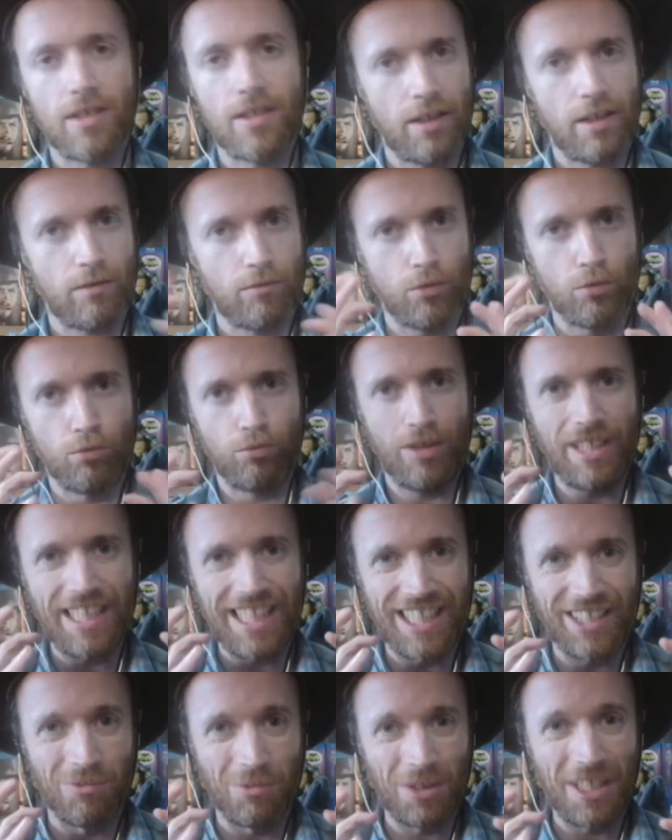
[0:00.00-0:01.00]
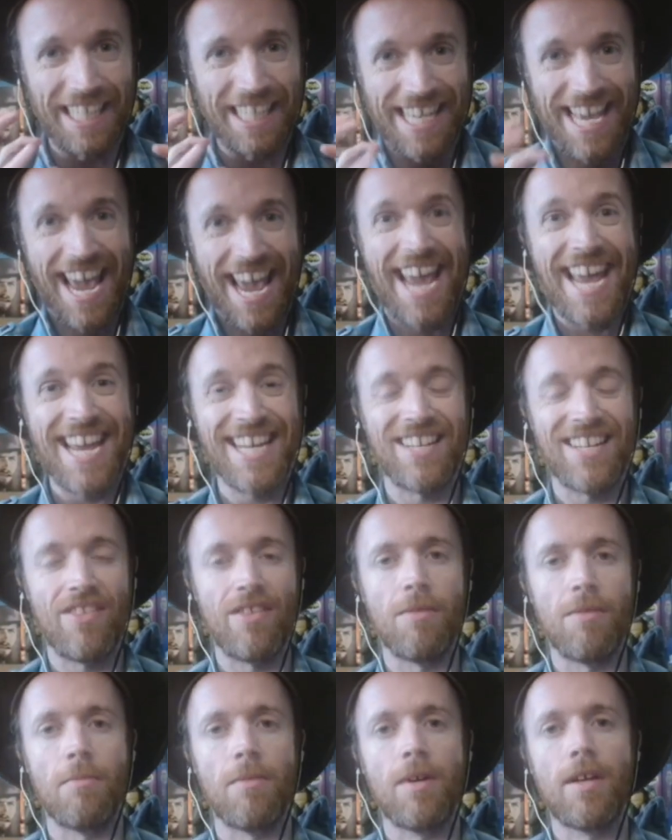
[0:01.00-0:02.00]
Like, really, really hated
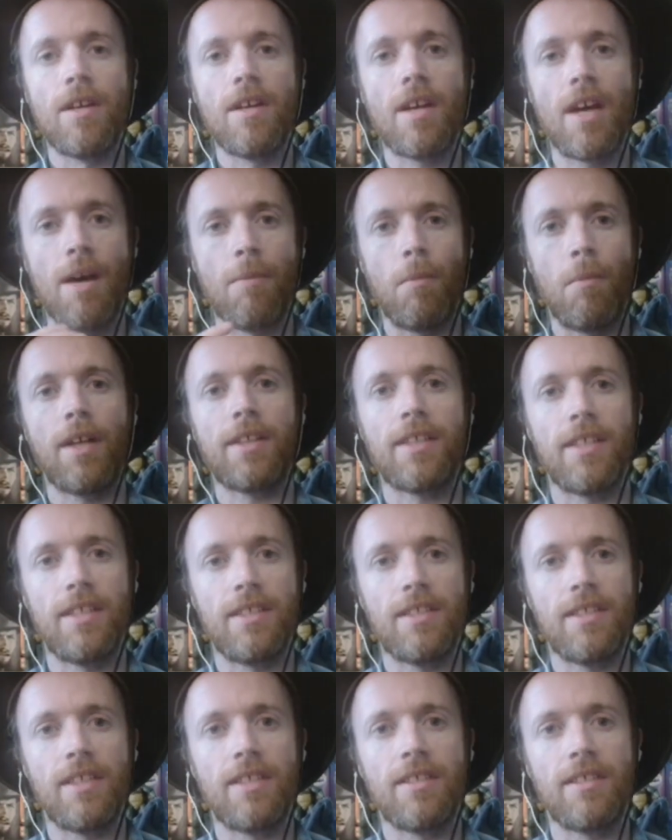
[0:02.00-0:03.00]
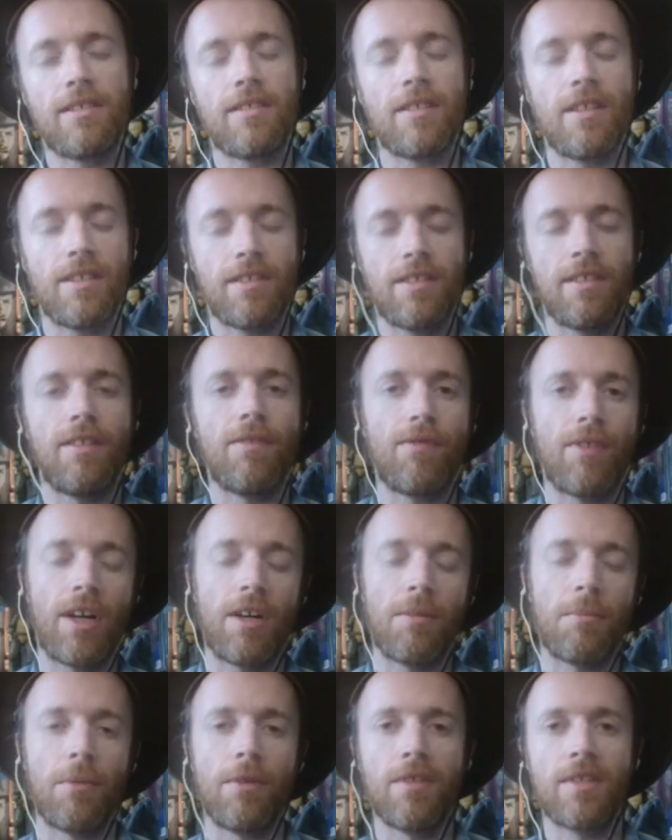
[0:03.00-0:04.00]
them and what they did to the
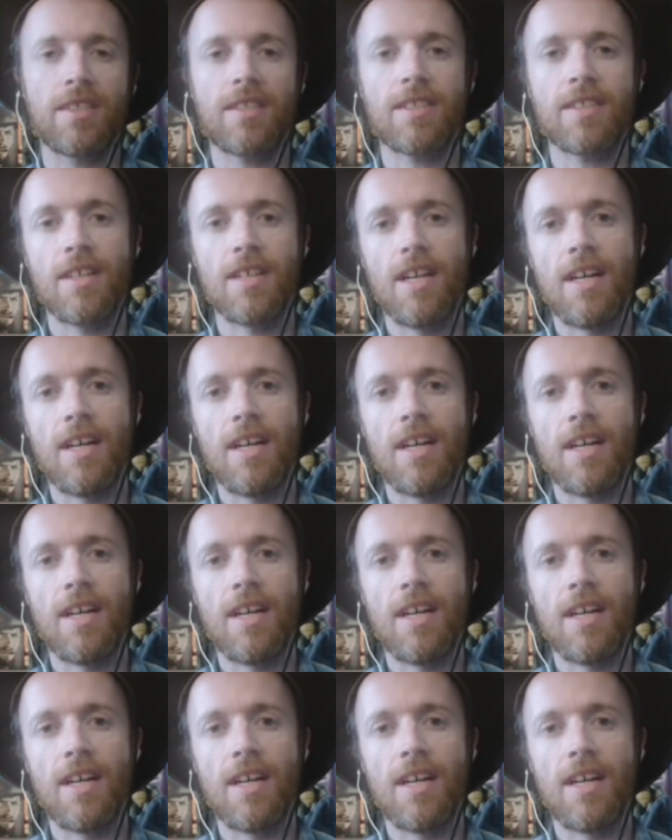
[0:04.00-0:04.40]
farmers.